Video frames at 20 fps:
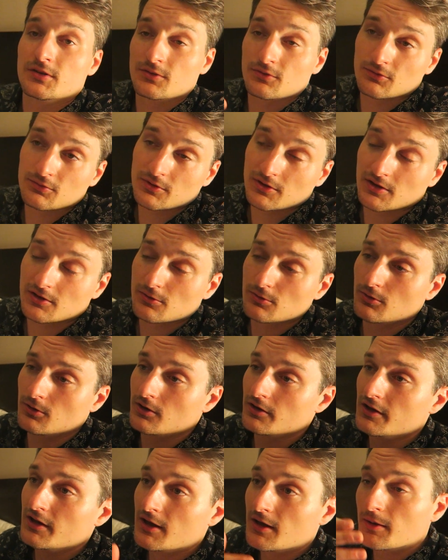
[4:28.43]
It was really
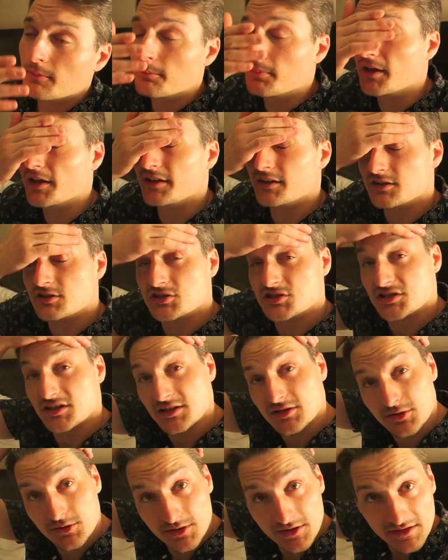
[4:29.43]
cool. But
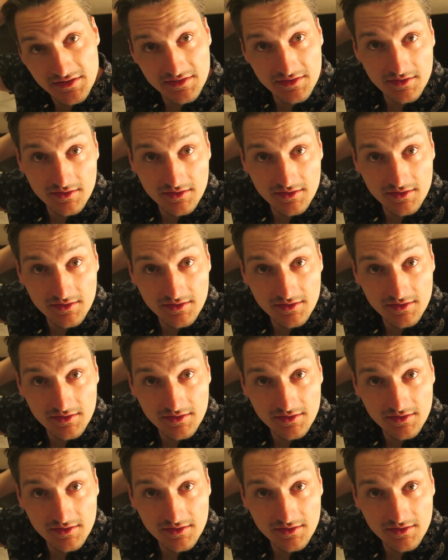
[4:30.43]
she told us.